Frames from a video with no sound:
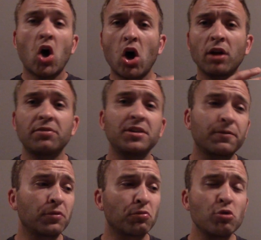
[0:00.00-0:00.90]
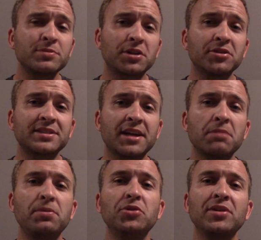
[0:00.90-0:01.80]
all of the different rooms that are inside the
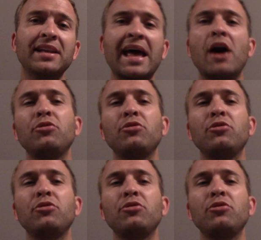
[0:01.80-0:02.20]
building and how